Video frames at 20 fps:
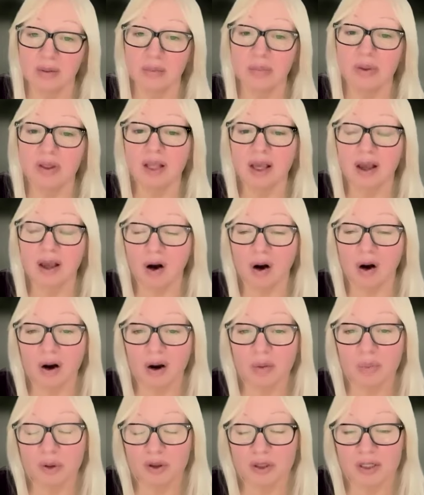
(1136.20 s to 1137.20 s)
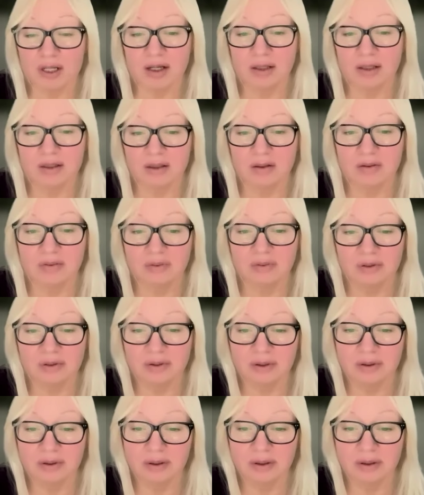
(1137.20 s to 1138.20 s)
but they are protective.
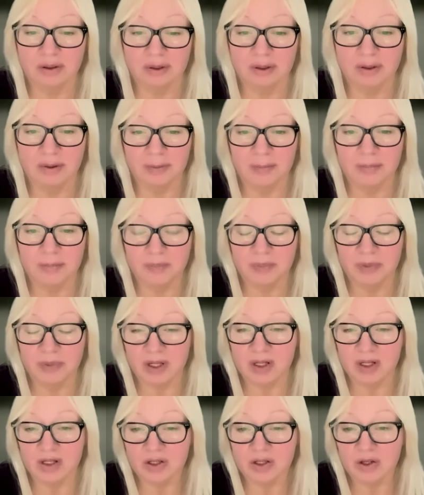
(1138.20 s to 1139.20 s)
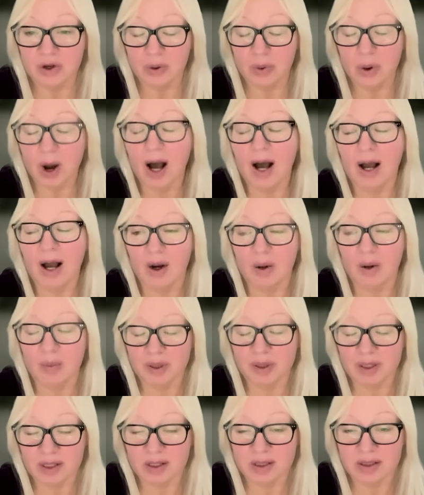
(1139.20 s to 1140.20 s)
So
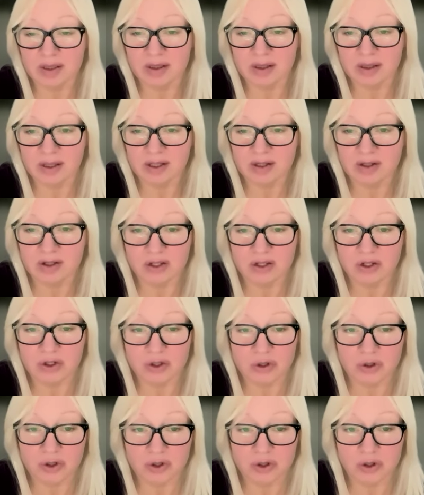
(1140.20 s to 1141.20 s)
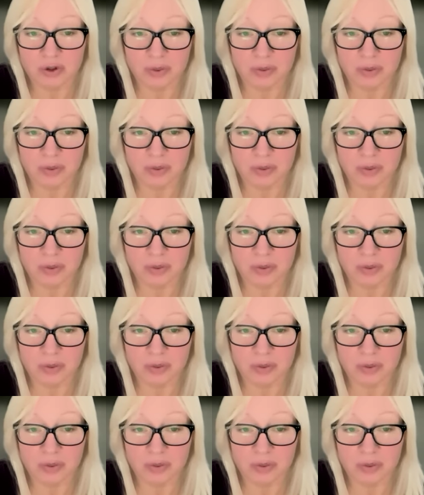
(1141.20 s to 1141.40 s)
IRBs, institutional